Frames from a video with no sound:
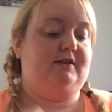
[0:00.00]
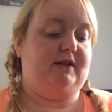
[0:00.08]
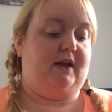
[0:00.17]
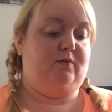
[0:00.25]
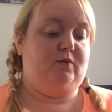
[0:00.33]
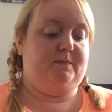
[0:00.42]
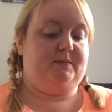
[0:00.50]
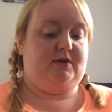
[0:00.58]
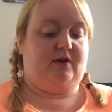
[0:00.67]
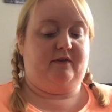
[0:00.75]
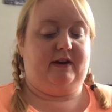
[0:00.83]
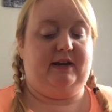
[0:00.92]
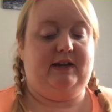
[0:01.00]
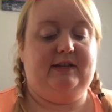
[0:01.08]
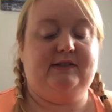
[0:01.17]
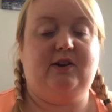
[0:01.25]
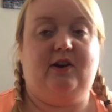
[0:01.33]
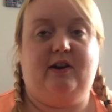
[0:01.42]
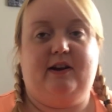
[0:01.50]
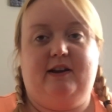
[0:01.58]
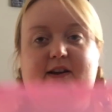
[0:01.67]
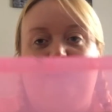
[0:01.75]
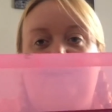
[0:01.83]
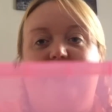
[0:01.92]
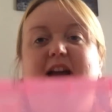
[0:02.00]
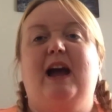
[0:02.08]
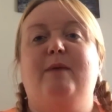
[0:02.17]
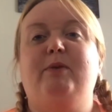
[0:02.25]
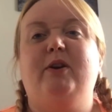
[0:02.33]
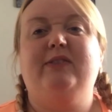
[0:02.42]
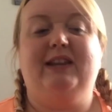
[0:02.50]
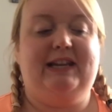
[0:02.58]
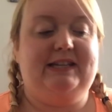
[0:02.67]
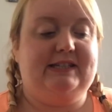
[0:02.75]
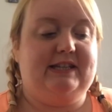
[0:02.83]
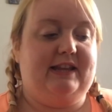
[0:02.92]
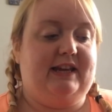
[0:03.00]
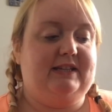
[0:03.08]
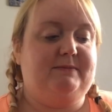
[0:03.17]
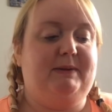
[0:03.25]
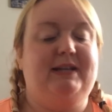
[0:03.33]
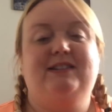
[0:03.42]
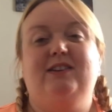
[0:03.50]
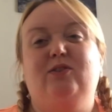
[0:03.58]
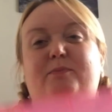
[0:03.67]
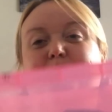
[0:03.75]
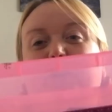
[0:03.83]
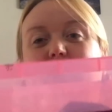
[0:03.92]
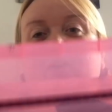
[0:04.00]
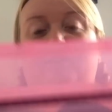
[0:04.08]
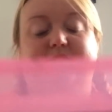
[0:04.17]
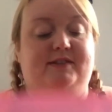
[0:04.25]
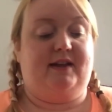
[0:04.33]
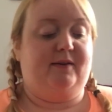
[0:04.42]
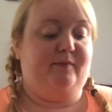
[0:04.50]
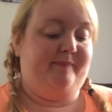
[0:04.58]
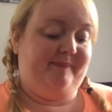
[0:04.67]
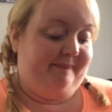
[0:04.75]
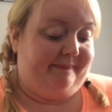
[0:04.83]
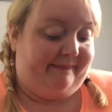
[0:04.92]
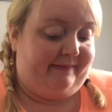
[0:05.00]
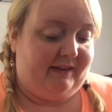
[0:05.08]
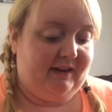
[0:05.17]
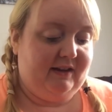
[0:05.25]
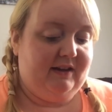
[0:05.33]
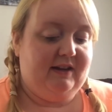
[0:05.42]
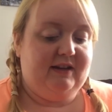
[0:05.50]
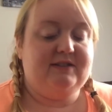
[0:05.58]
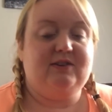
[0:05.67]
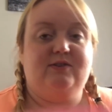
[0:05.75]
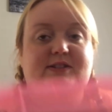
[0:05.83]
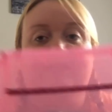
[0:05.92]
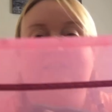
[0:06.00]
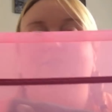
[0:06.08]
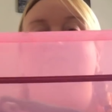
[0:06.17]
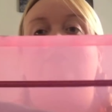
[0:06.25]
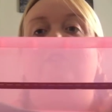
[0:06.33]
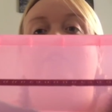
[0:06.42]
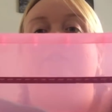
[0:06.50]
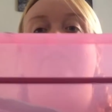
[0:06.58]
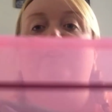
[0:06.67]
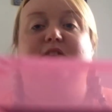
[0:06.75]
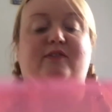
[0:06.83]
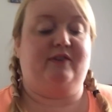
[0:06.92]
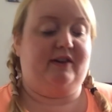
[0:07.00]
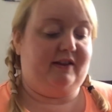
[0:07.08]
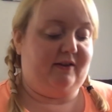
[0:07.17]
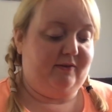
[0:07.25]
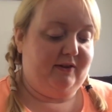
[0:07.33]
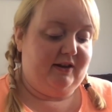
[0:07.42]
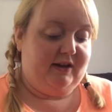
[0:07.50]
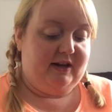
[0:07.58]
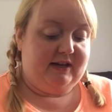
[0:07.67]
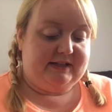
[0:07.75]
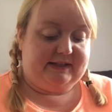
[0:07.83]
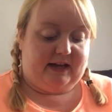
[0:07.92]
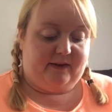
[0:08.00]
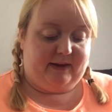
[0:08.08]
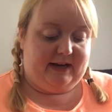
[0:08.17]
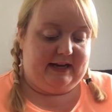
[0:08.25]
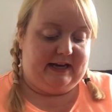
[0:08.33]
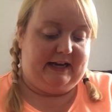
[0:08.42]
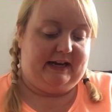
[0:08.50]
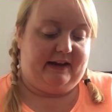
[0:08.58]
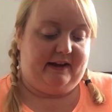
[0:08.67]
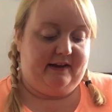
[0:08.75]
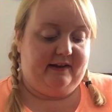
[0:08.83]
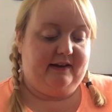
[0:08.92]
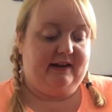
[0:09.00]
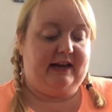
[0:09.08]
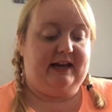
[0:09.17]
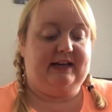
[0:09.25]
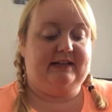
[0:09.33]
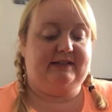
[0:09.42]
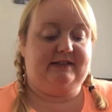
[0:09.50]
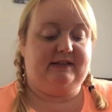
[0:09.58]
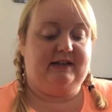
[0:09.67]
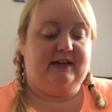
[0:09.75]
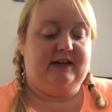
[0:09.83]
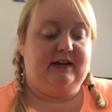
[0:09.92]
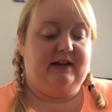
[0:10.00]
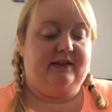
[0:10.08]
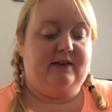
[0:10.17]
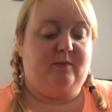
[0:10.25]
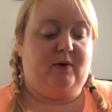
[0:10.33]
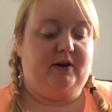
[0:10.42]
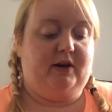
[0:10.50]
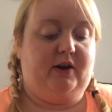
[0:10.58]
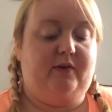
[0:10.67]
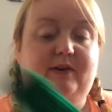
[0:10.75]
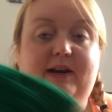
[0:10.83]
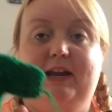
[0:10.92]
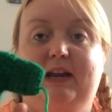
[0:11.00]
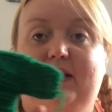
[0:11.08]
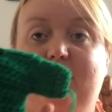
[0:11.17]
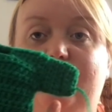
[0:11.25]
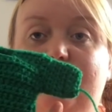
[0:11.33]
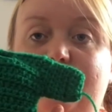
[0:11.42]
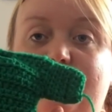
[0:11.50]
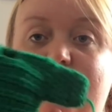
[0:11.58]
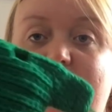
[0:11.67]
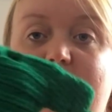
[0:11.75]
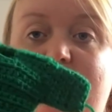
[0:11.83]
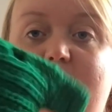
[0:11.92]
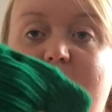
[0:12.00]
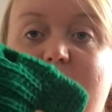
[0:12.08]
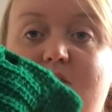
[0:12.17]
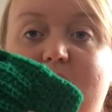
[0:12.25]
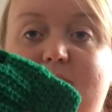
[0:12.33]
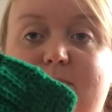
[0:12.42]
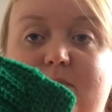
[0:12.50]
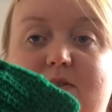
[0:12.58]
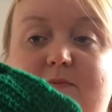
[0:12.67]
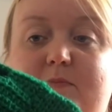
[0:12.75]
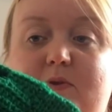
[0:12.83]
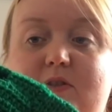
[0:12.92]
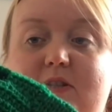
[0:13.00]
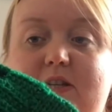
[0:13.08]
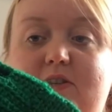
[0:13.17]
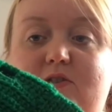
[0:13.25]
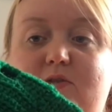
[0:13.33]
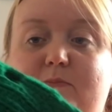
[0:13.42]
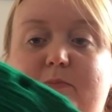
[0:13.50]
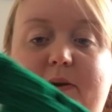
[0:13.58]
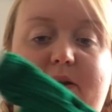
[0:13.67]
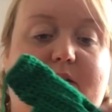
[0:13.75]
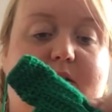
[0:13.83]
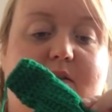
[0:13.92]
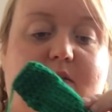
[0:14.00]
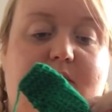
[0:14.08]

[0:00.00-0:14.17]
So, oops, sorry, I broke the lid to this, but it's a good box, so it's got stickers all over it though. So in here is the one and only Christmas bunting jumper